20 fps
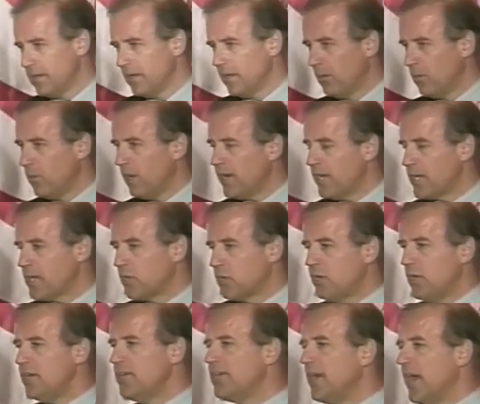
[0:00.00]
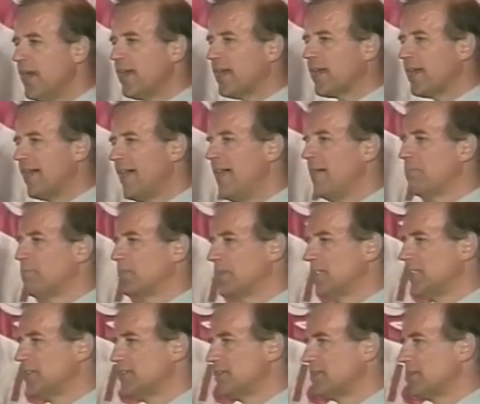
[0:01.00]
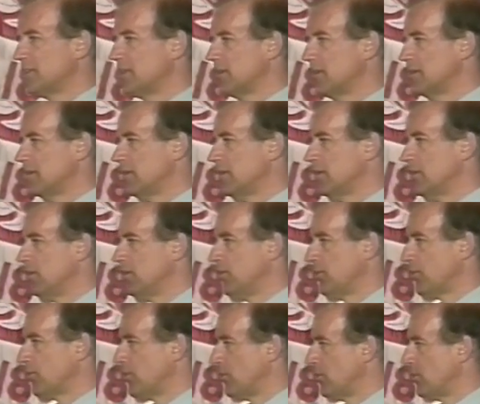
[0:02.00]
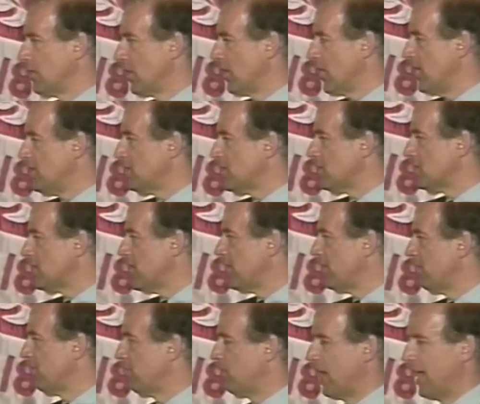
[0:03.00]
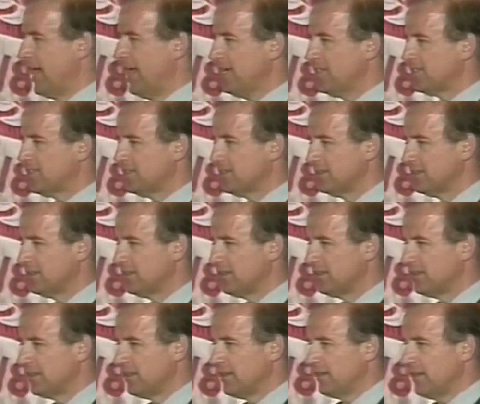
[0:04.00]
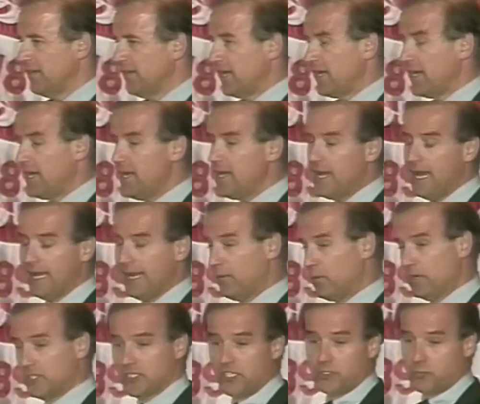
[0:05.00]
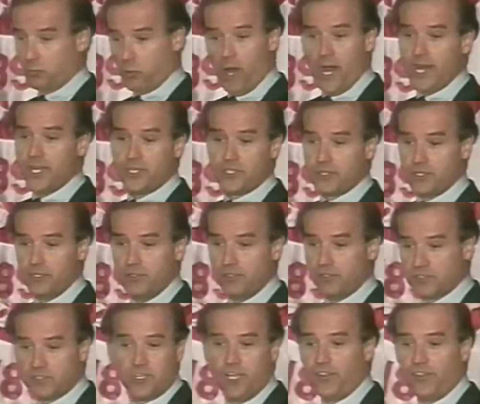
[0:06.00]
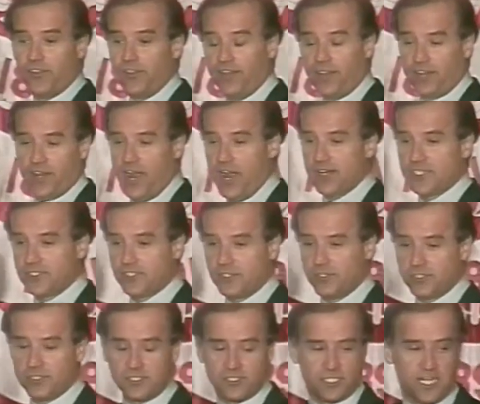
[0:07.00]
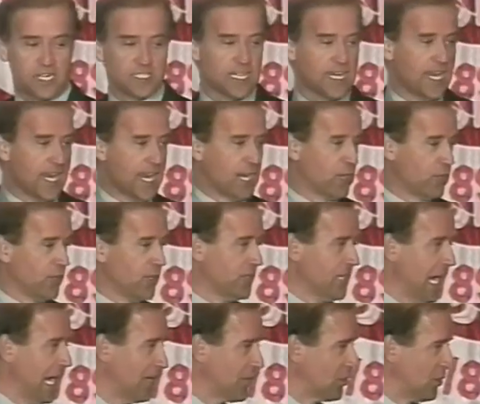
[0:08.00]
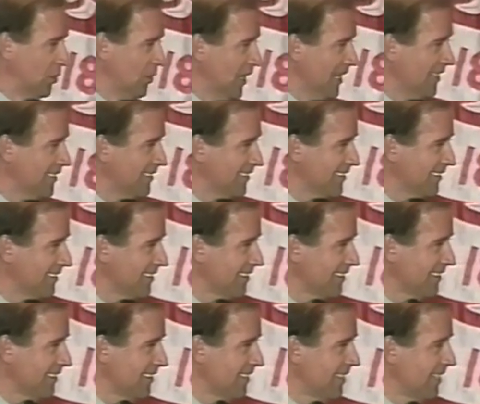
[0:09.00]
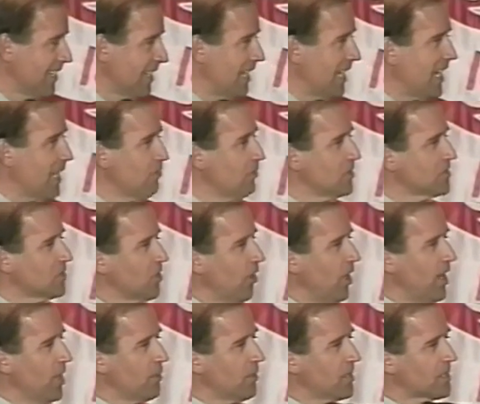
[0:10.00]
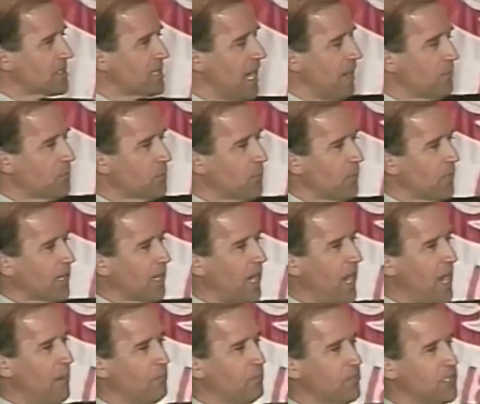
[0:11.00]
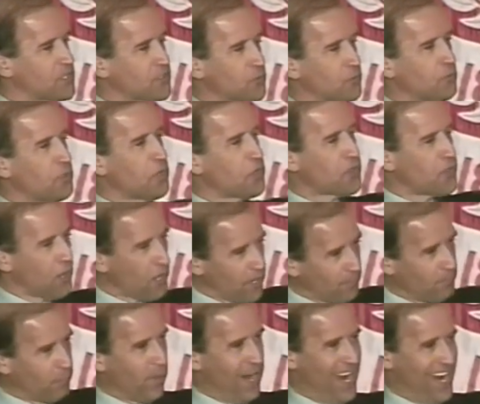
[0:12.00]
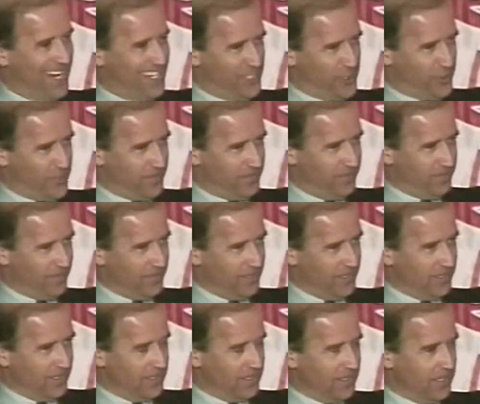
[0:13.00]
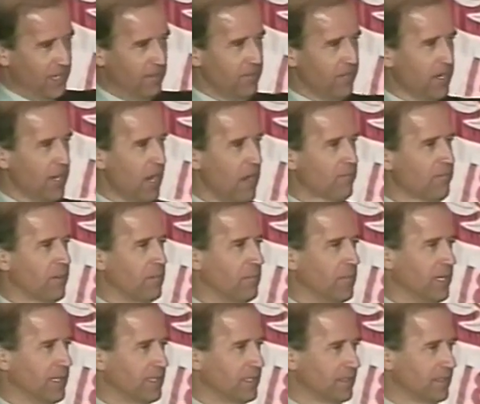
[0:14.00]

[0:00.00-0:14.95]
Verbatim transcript: what he could not accomplish through the legislative branch. He, and it was his right to, there's nothing the Constitution says he could not do it. He was going to attempt to accomplish through the third branch of the government